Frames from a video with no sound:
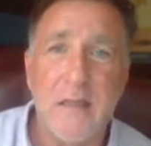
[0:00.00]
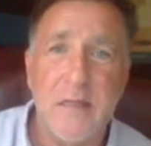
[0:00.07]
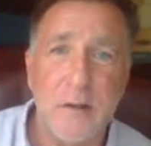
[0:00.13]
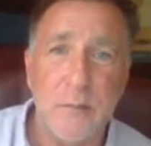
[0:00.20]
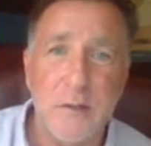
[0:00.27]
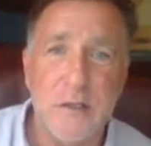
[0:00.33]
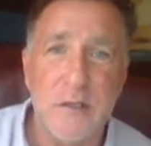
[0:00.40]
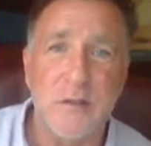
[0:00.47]
they're
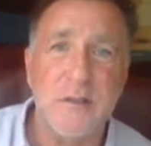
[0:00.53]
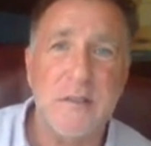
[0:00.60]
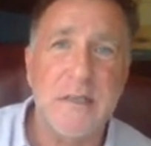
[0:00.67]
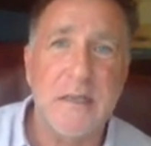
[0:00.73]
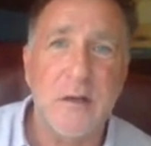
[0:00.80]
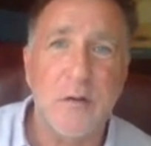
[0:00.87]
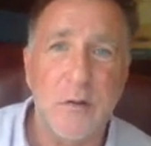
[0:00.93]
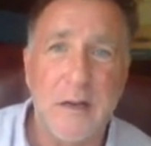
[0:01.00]
producing
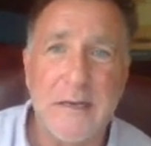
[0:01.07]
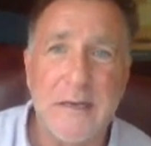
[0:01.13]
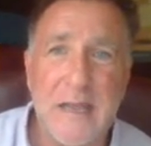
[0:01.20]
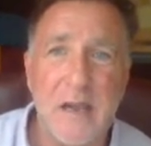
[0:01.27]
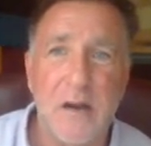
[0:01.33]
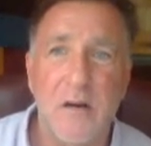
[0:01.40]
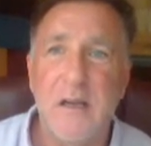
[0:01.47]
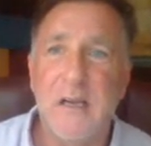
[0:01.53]
it right
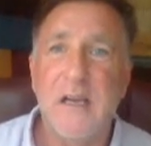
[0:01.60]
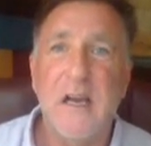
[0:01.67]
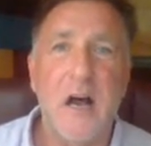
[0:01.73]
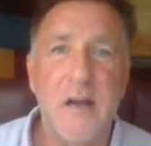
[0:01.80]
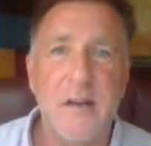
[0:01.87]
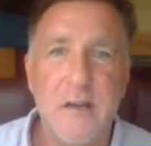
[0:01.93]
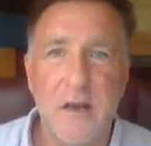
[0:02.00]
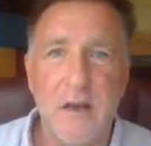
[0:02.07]
now.
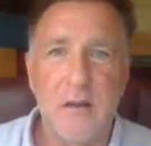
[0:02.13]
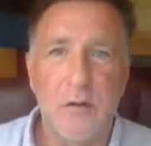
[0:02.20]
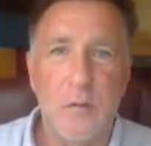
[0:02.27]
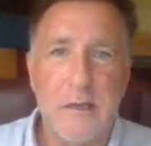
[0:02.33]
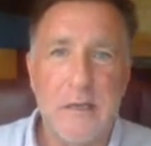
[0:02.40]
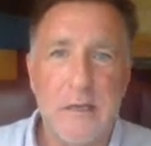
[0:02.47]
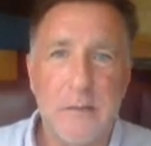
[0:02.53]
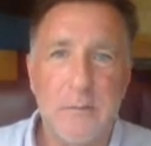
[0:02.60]
Another
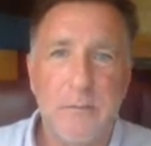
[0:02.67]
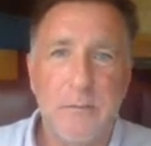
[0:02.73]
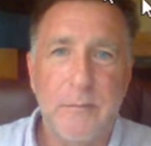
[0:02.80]
win.